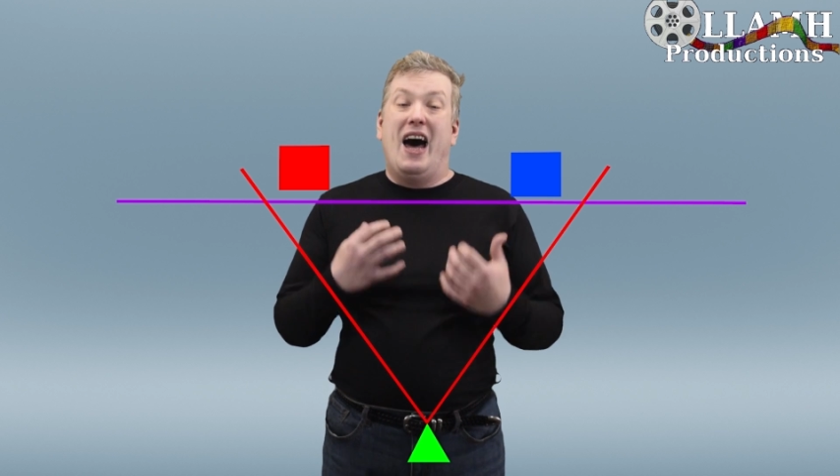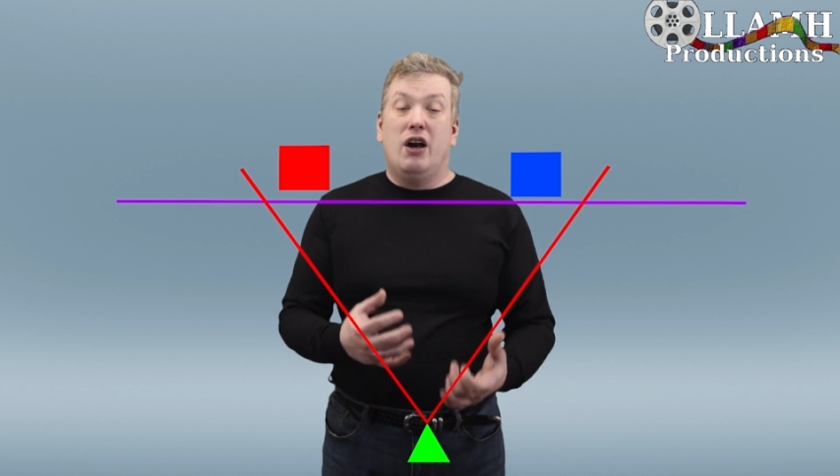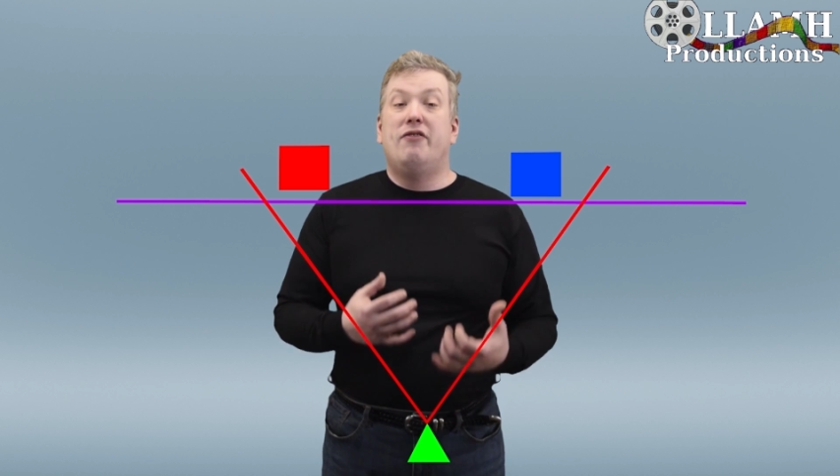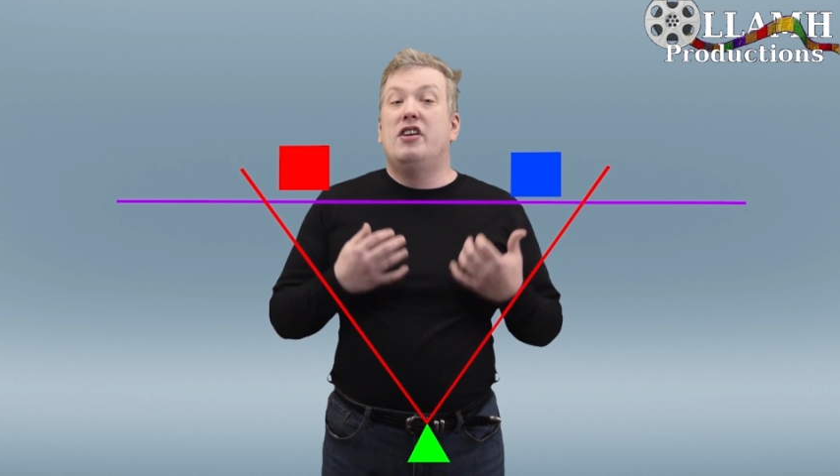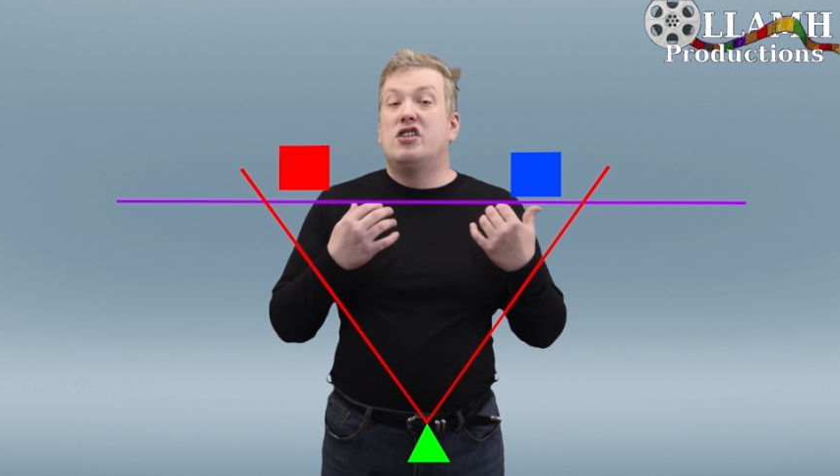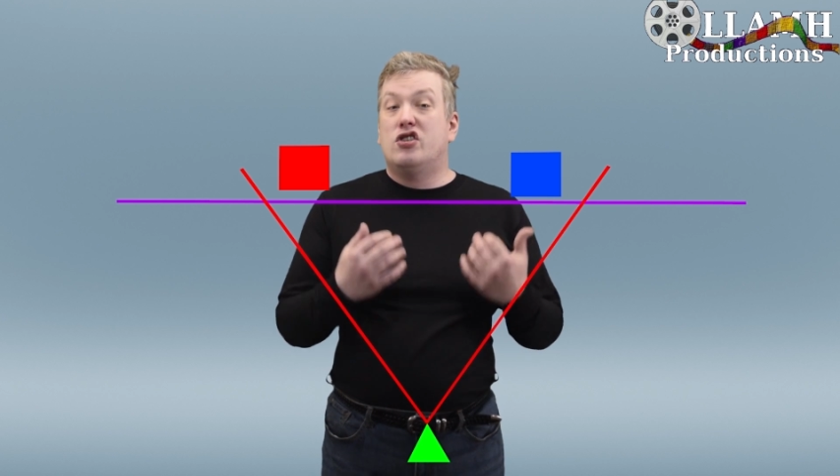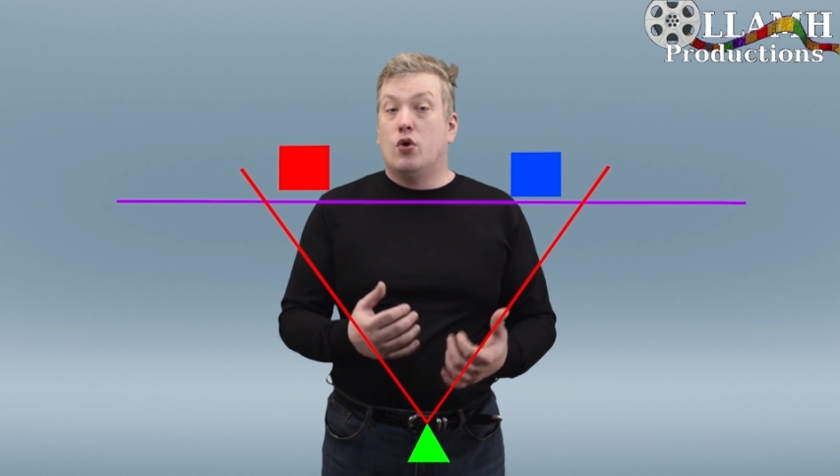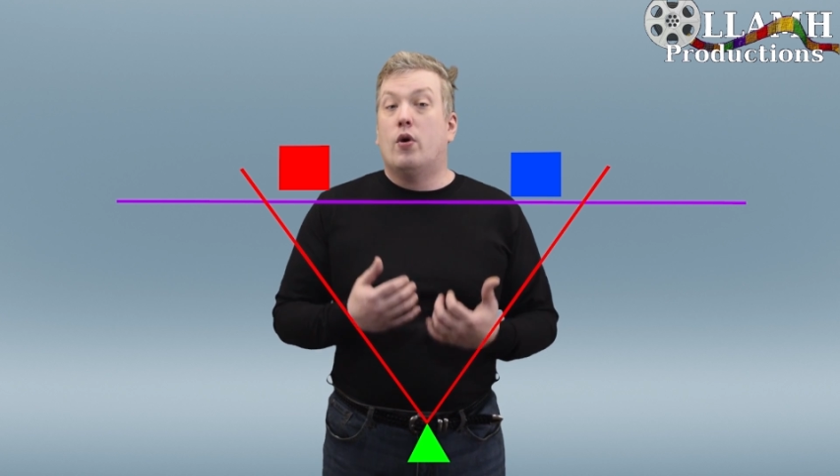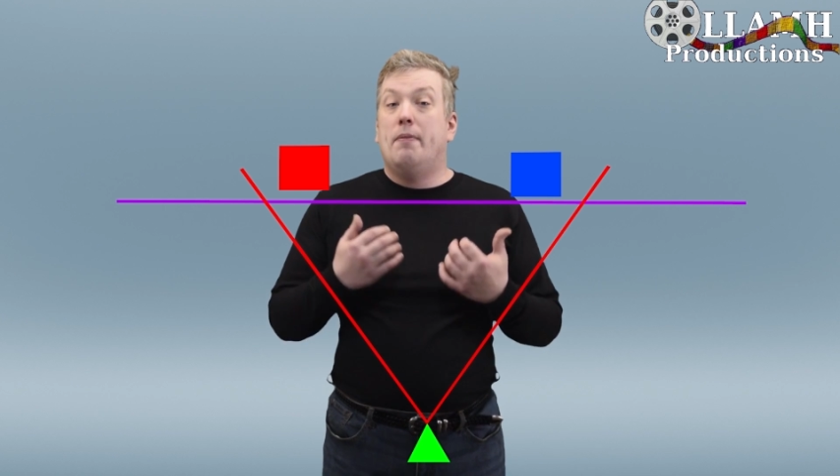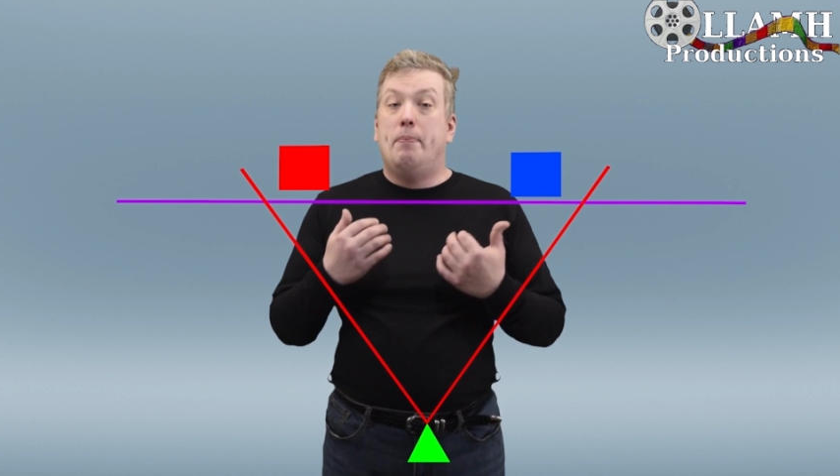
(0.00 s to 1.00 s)
out of the
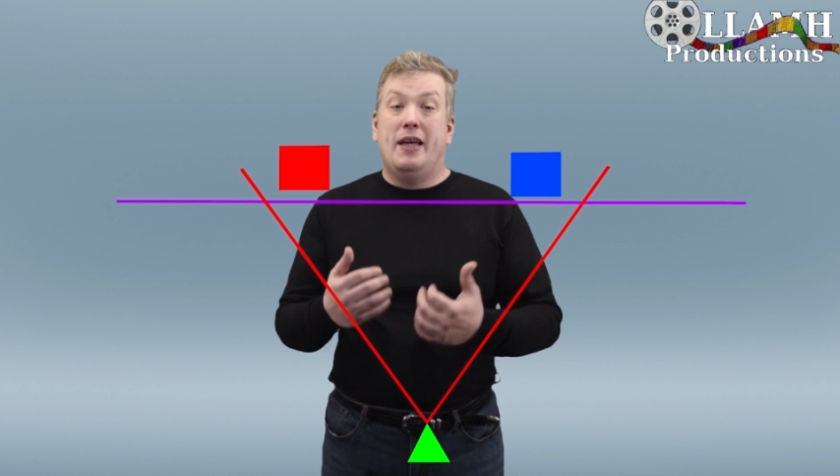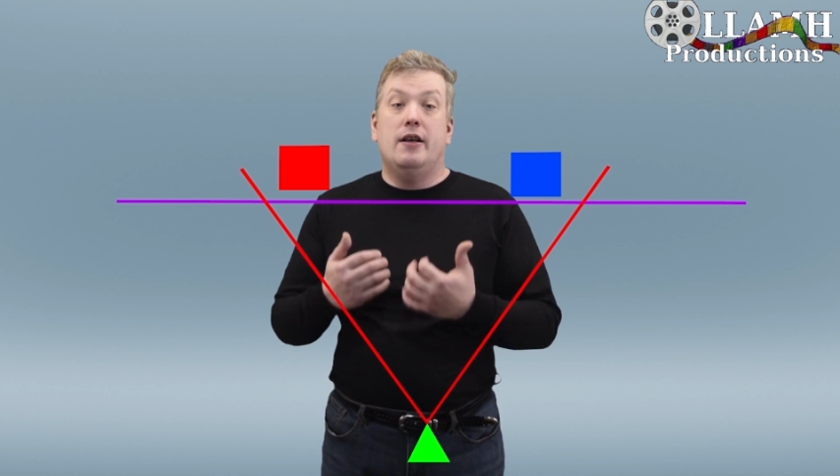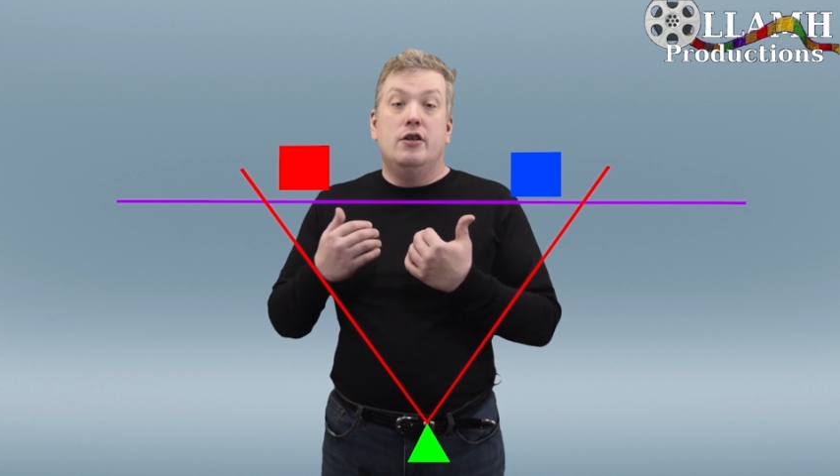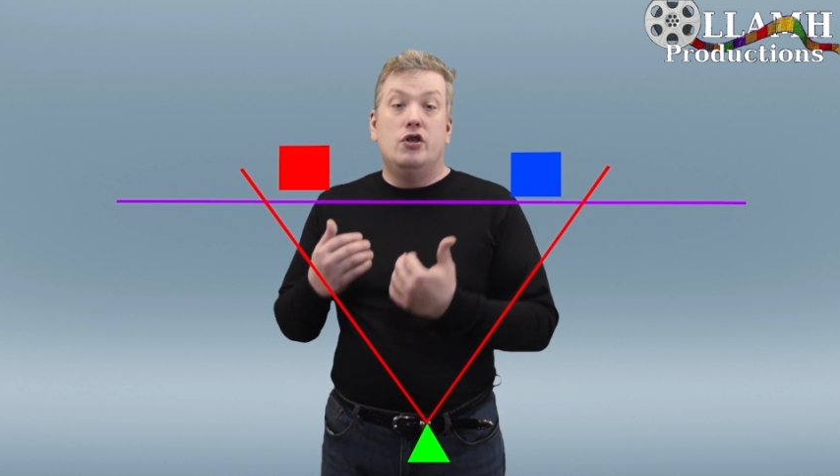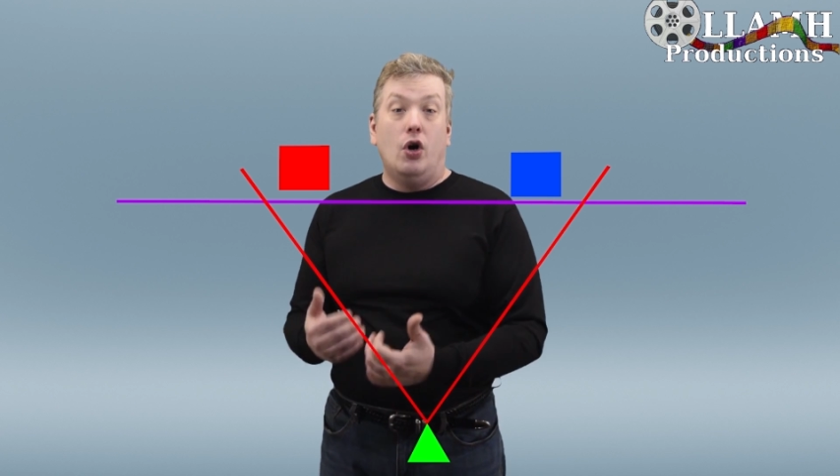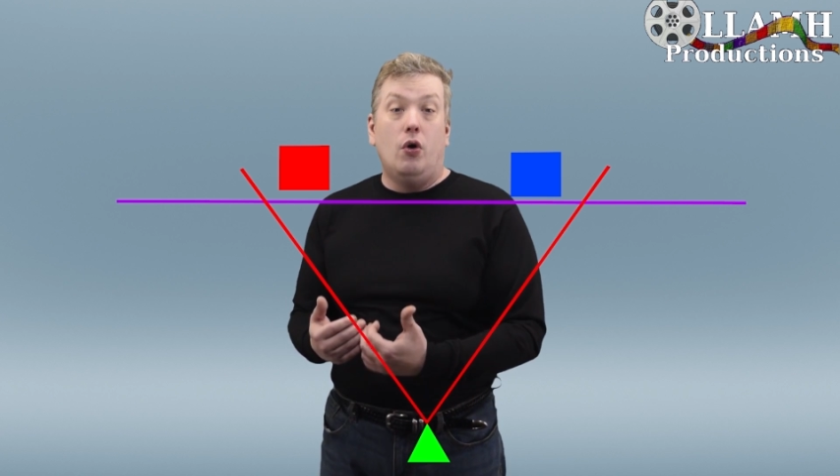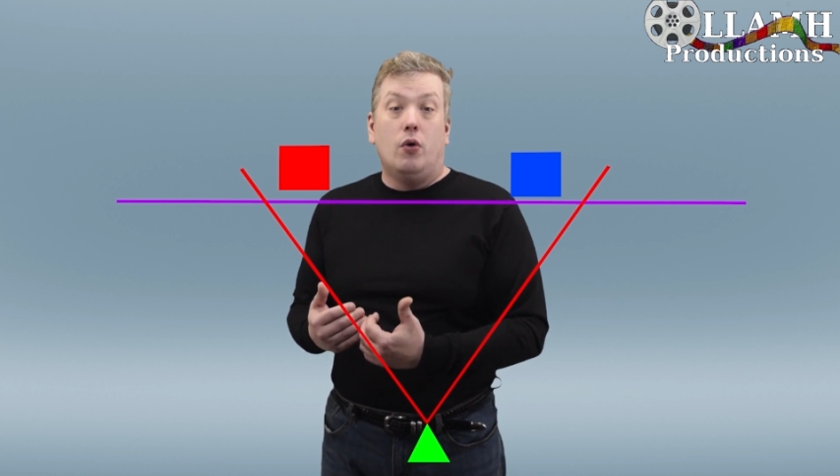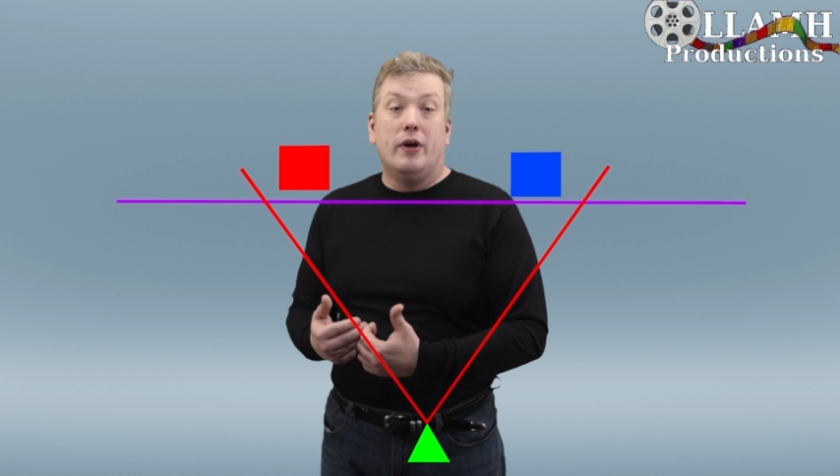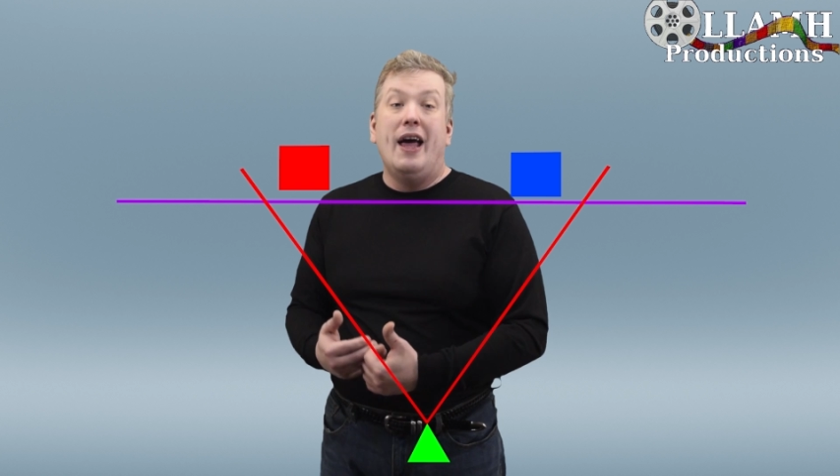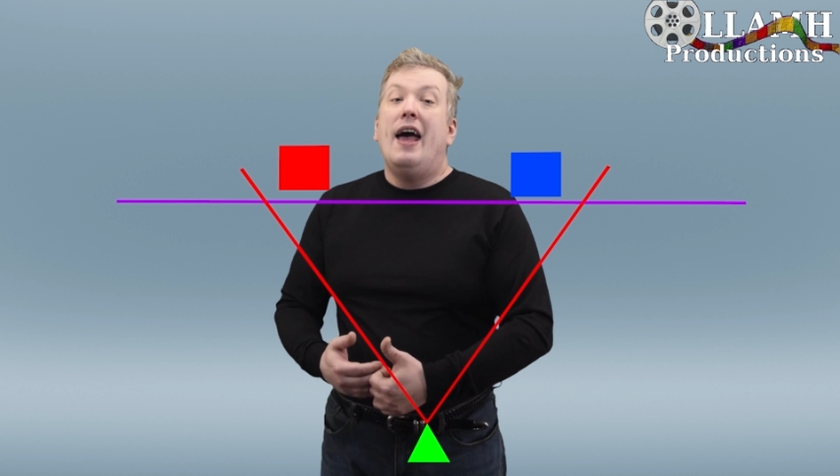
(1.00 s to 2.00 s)
story being told